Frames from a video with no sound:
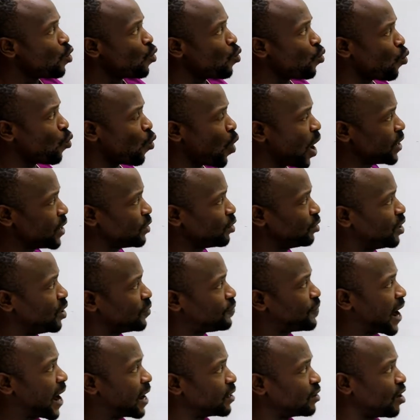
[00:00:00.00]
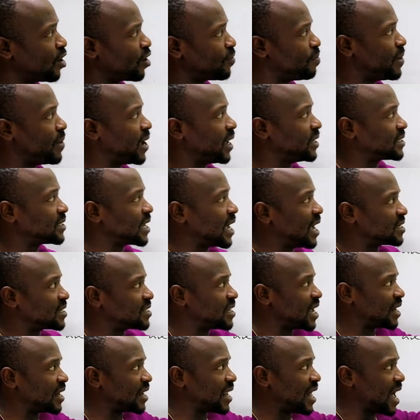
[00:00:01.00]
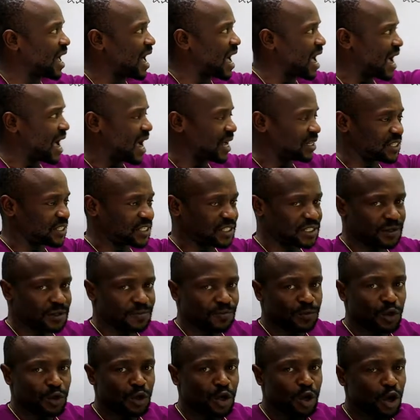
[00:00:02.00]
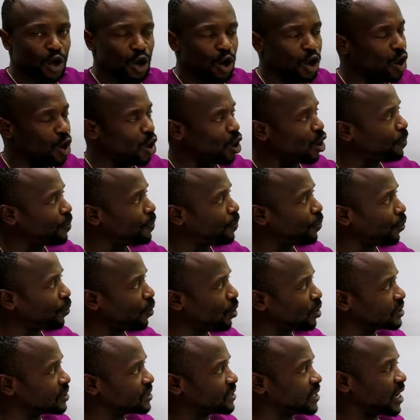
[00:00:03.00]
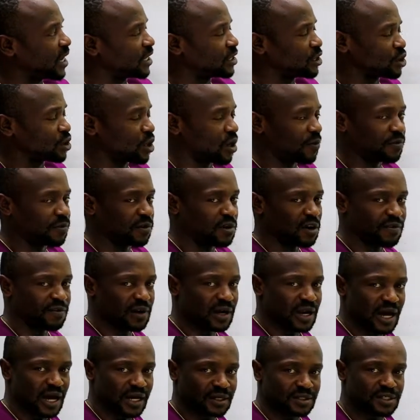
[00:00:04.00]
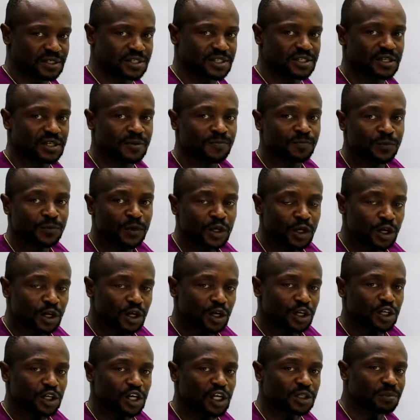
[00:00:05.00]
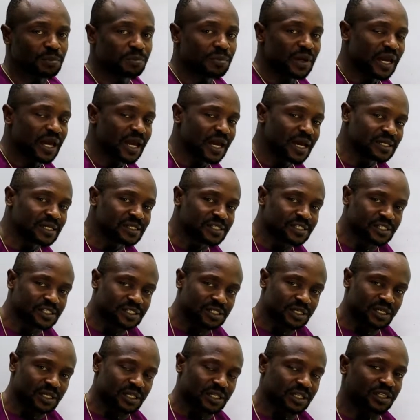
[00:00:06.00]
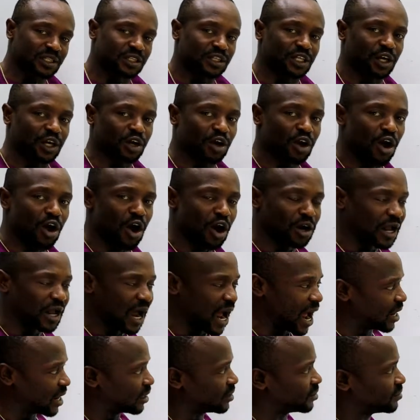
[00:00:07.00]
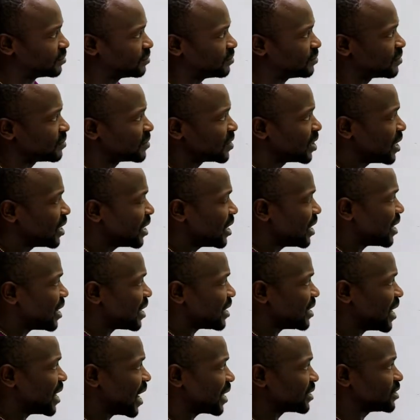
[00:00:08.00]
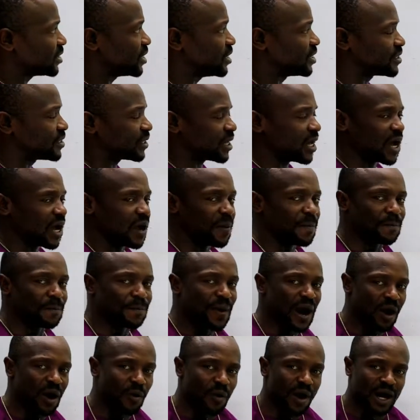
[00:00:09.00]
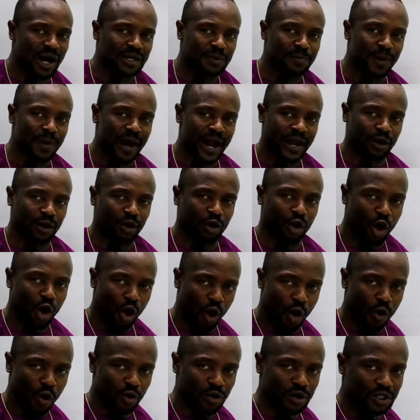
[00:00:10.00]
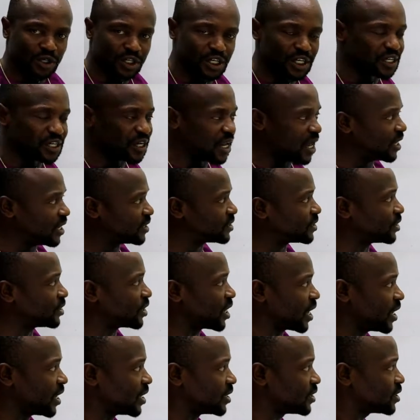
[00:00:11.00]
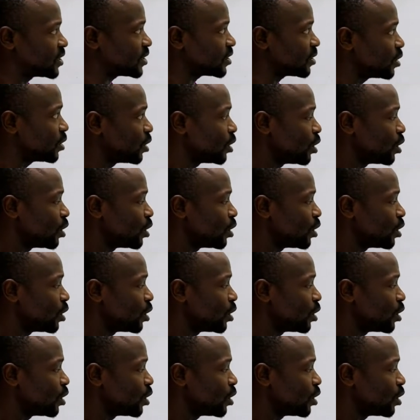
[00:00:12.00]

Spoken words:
When you define government as an art or process of governance, it means the organ that is empowered by law in a state